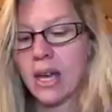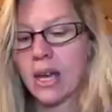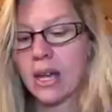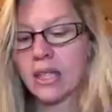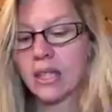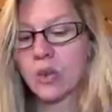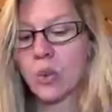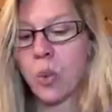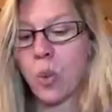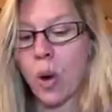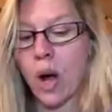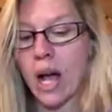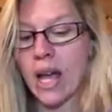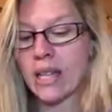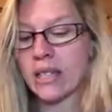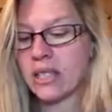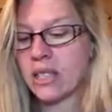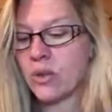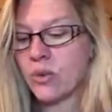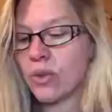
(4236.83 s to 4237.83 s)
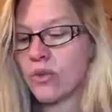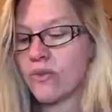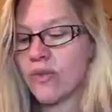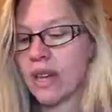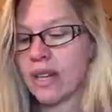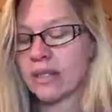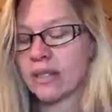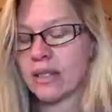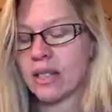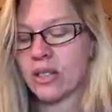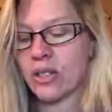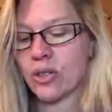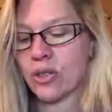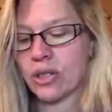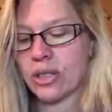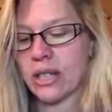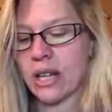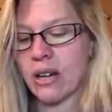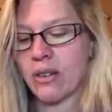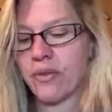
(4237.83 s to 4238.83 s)
It's wise to invest in
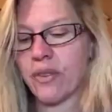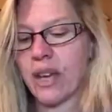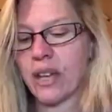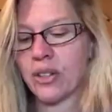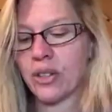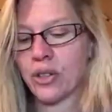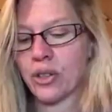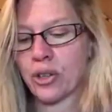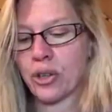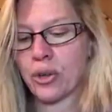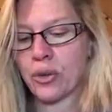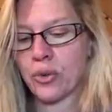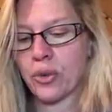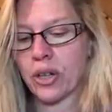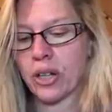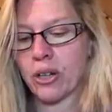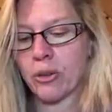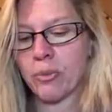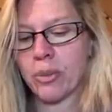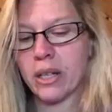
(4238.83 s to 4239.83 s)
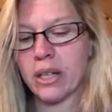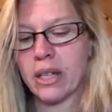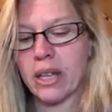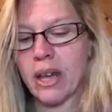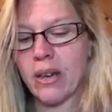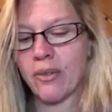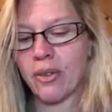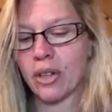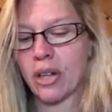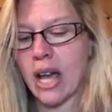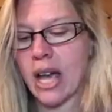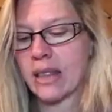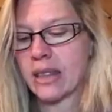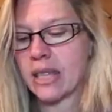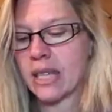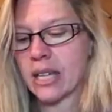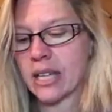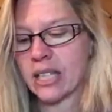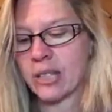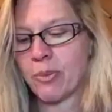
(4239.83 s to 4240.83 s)
yourself and your career, but never at
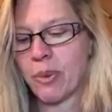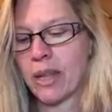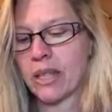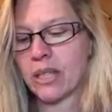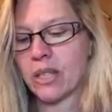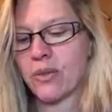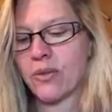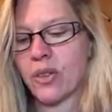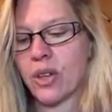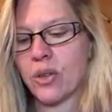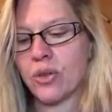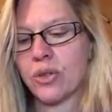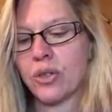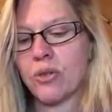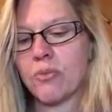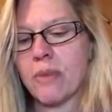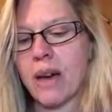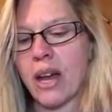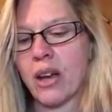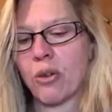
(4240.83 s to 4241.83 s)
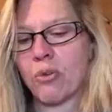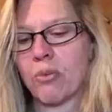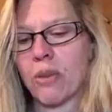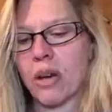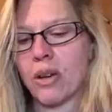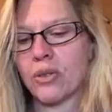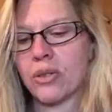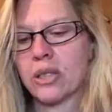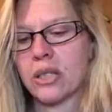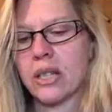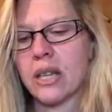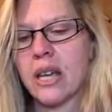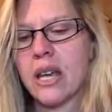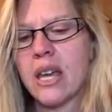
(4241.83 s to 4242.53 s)
the expense of those who matter most.